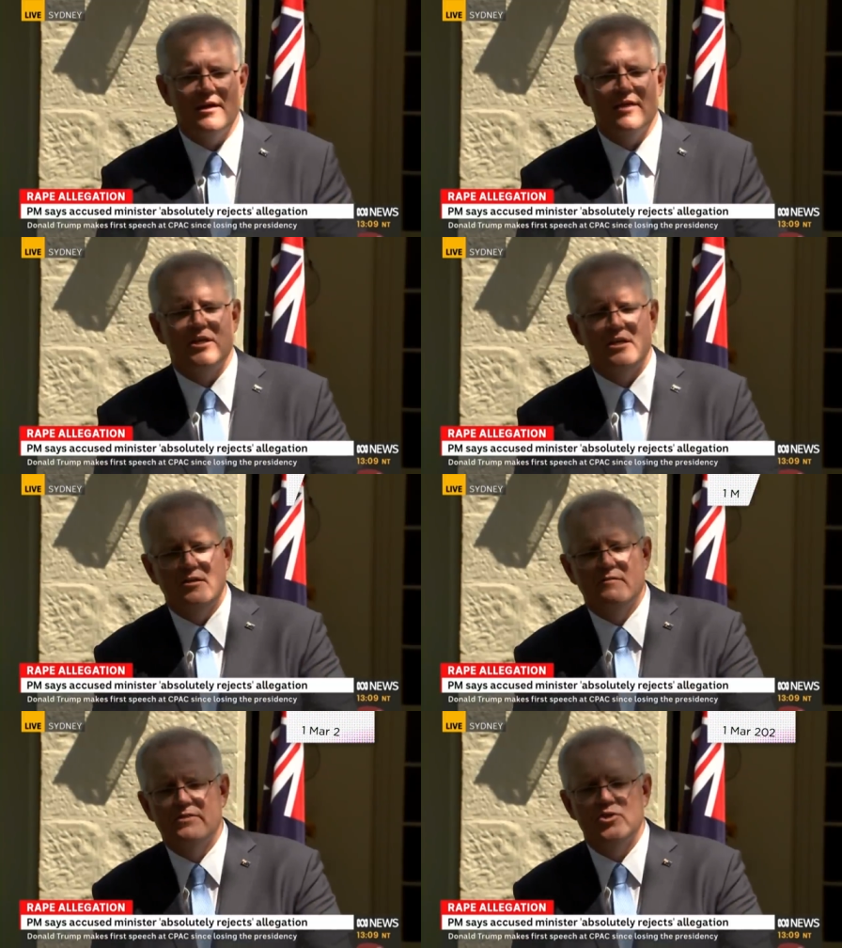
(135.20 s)
The
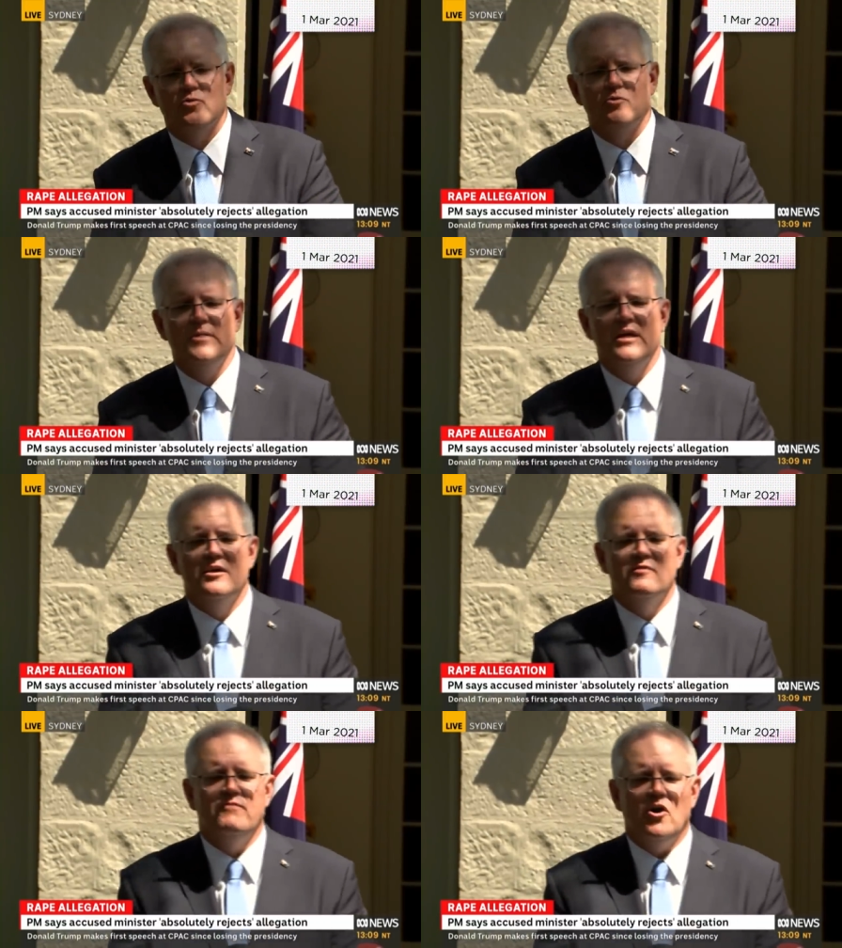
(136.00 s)
individual
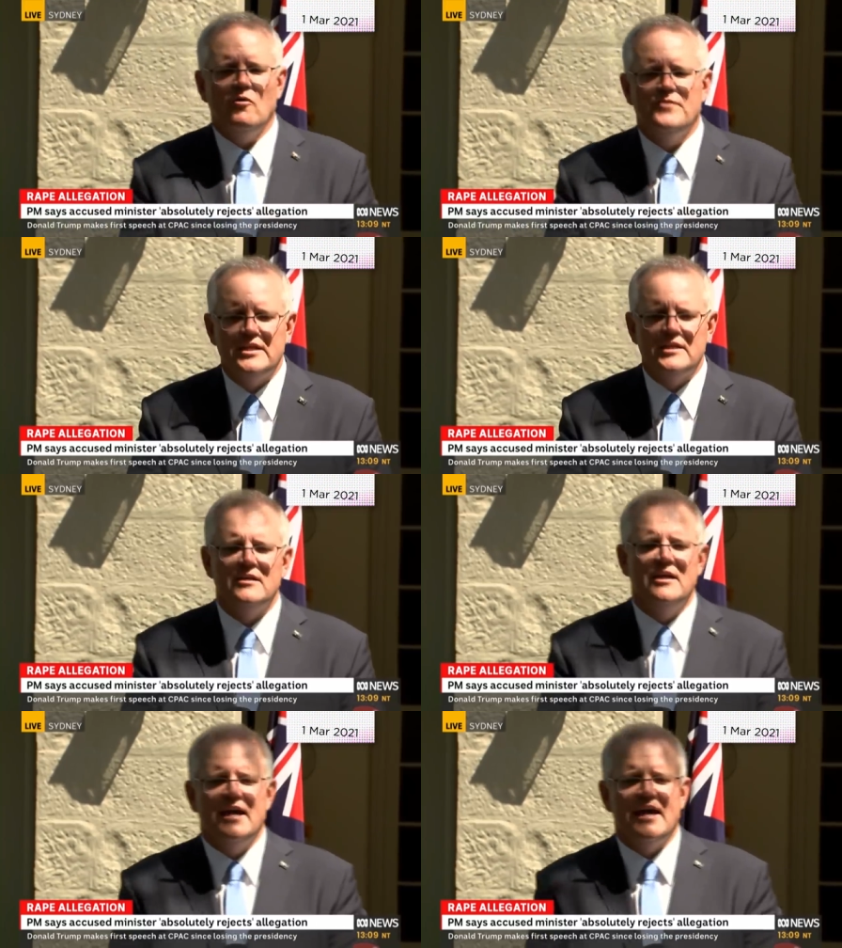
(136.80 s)
involved here
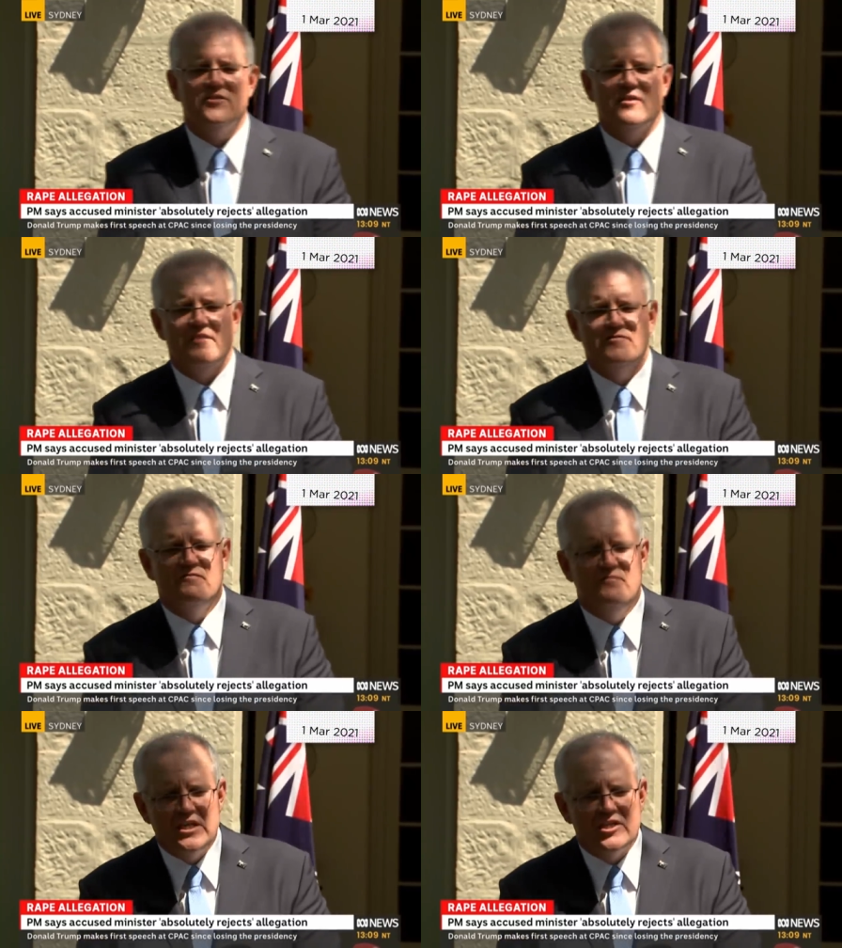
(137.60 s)
has, has
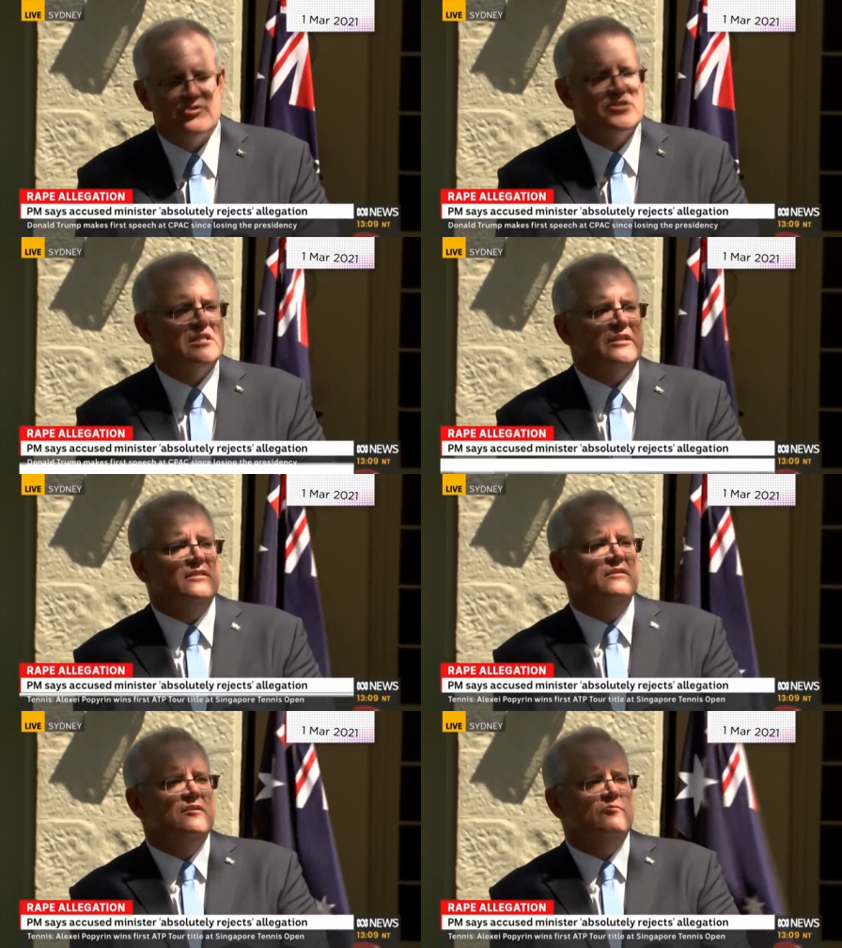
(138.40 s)

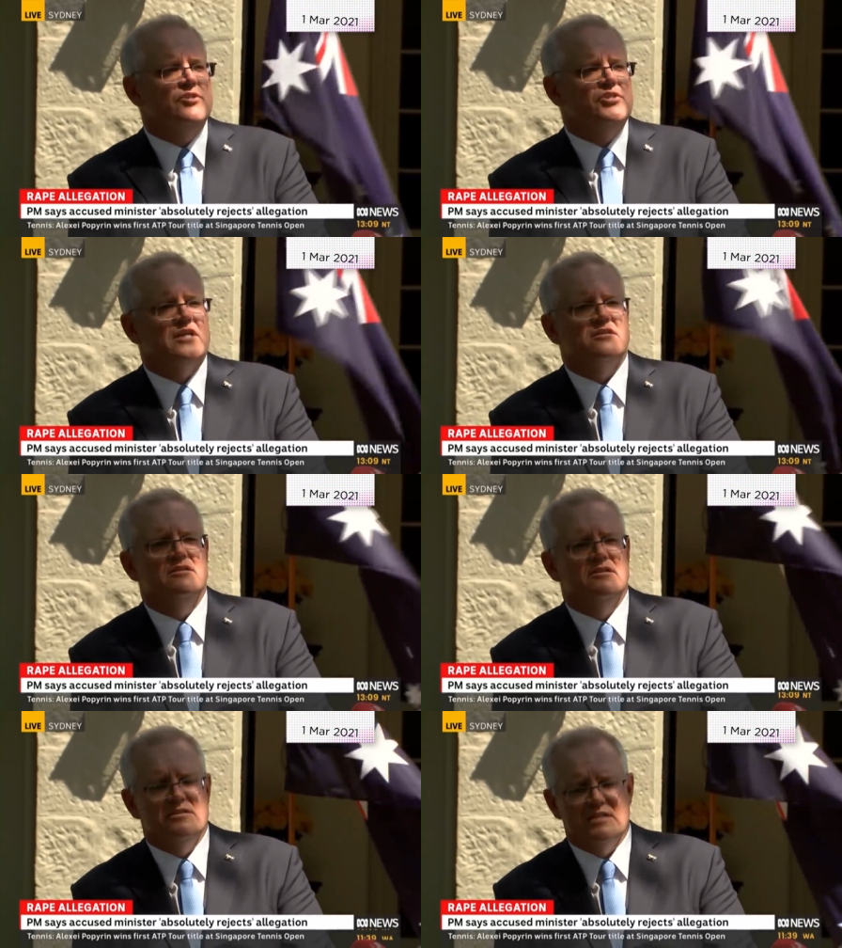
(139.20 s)
vigorously rejected
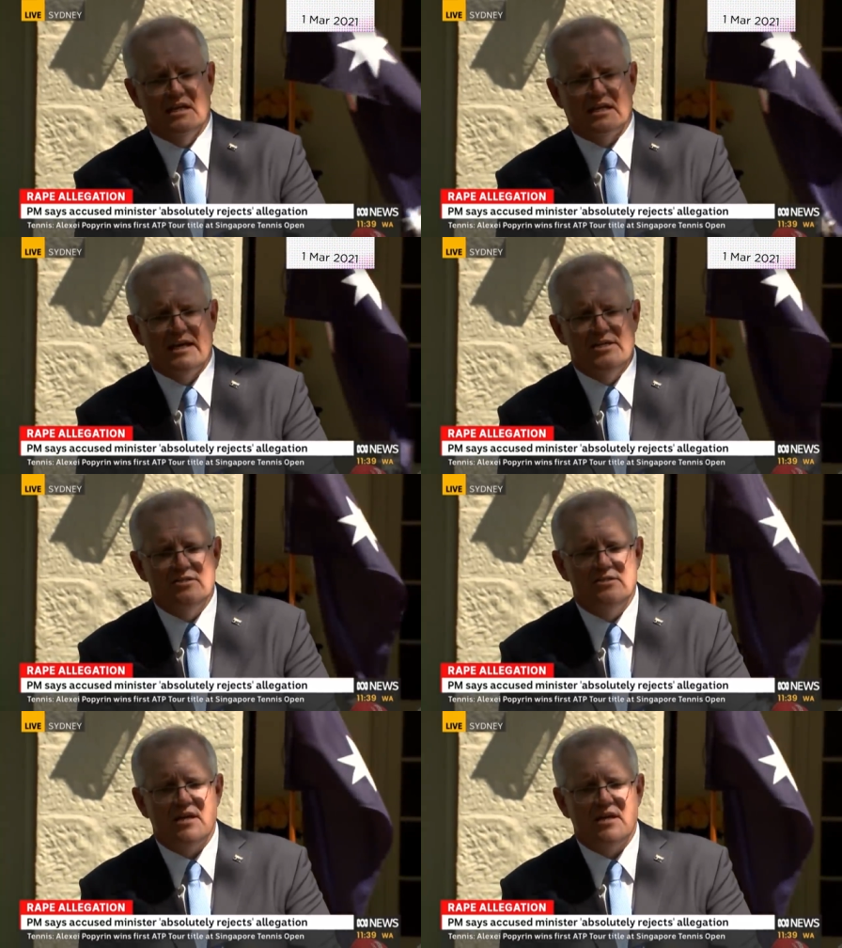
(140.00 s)
these
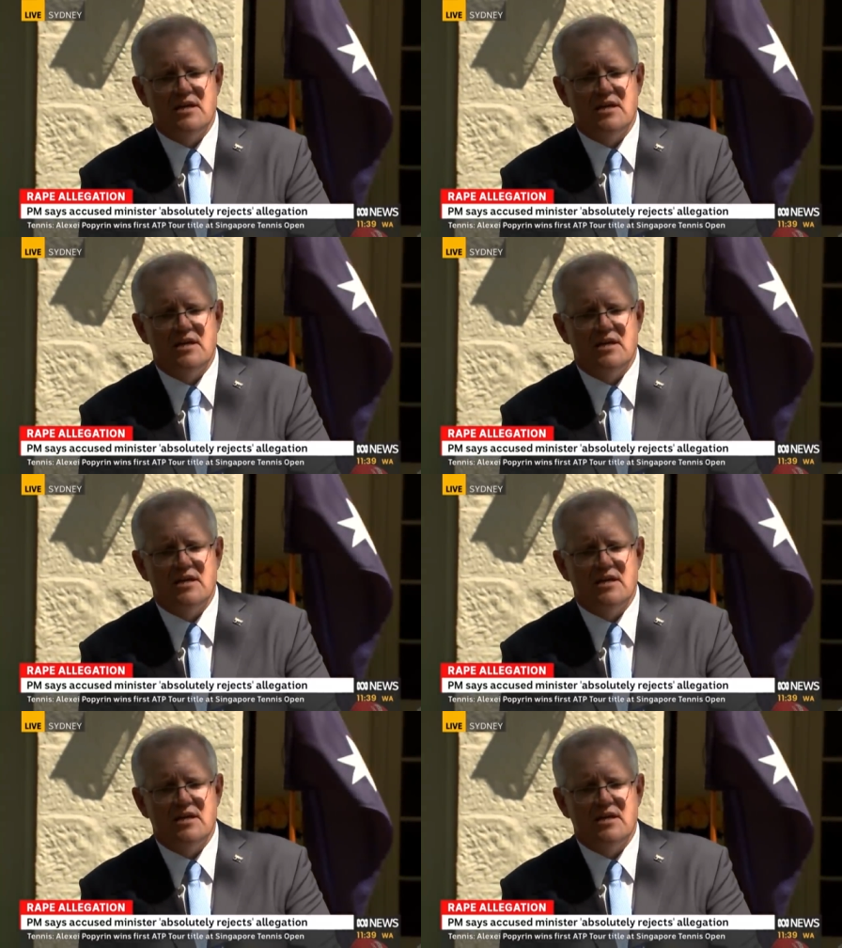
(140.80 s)
allegations.